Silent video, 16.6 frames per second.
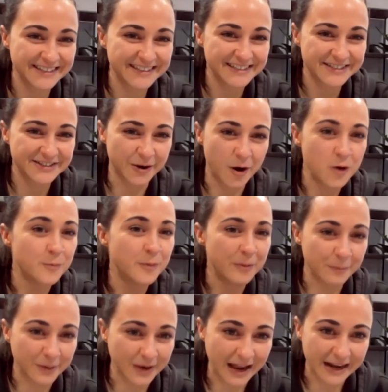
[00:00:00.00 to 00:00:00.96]
So
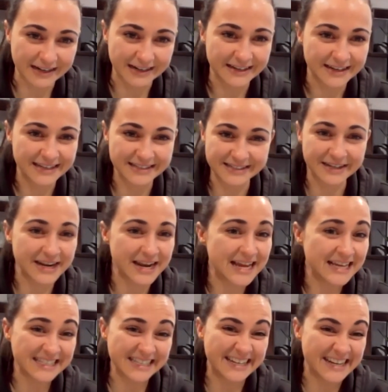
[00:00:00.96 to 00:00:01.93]
open plan
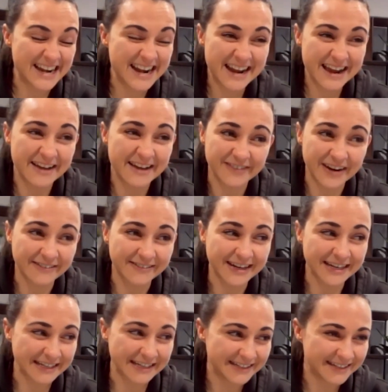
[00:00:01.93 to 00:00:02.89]
isn't a
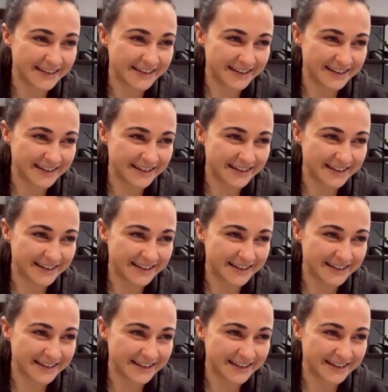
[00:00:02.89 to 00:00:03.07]
very